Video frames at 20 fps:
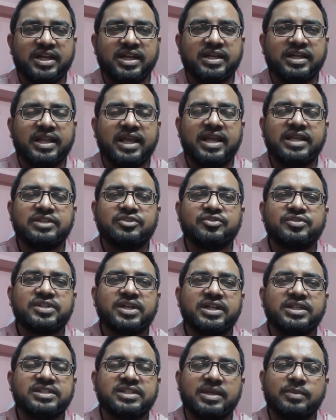and
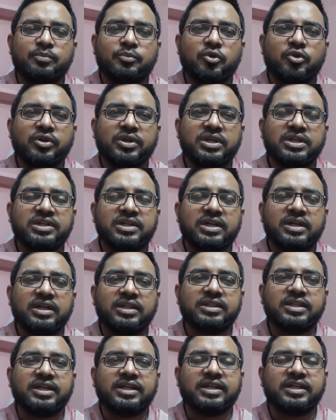diazoxide is an important
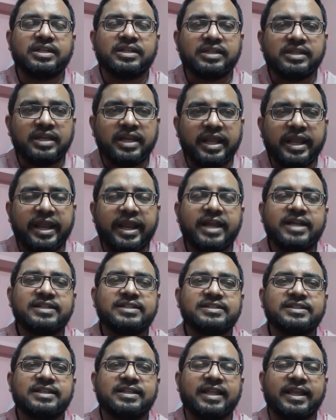drug that
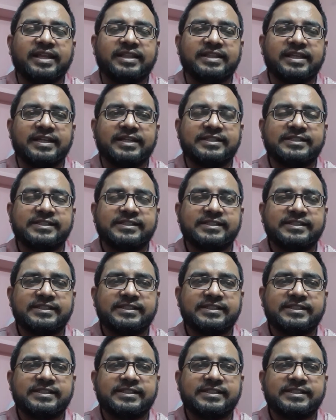acts like that.